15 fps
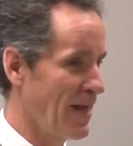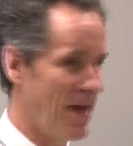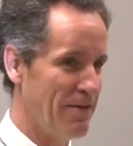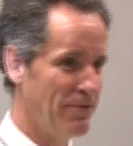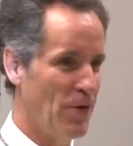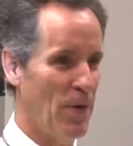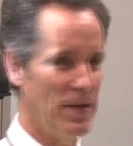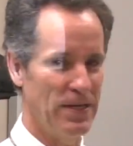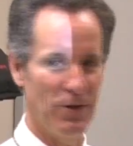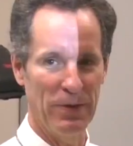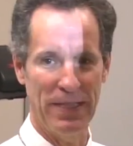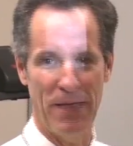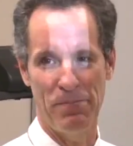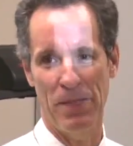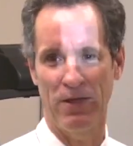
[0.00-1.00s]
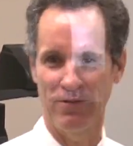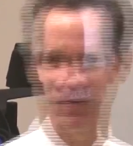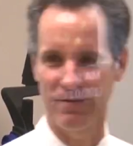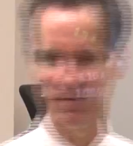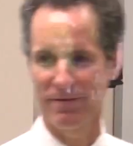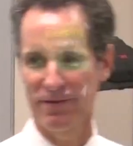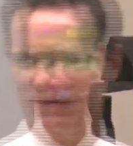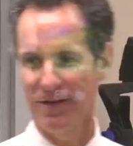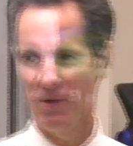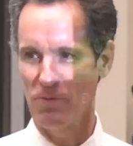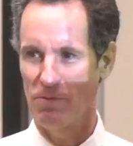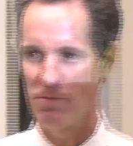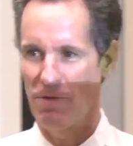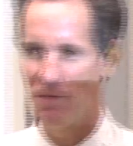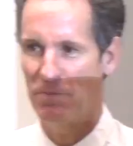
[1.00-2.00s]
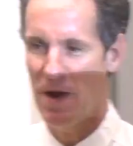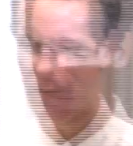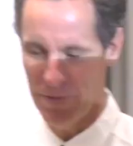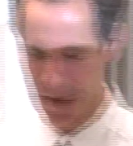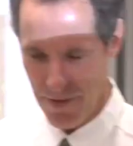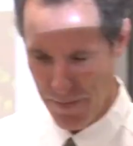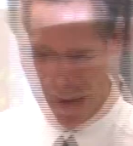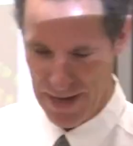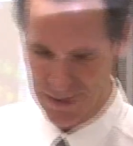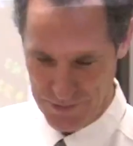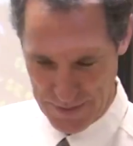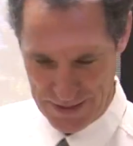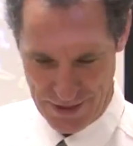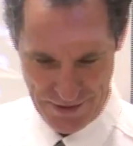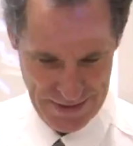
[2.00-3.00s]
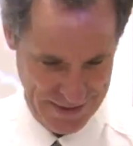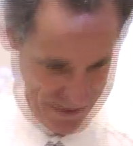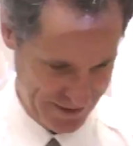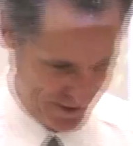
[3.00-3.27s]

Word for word: I have no idea what that makes us. for probably on months, but here it is.